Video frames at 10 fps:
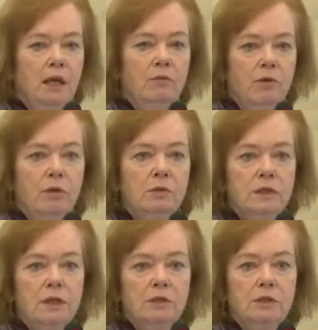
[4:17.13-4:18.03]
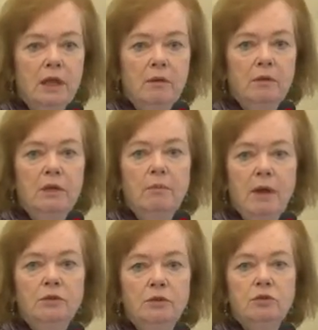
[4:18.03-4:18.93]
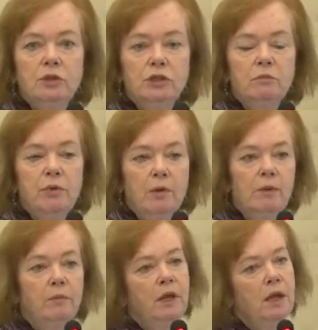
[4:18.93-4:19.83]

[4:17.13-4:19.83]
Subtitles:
inroads into their malnutrition problem.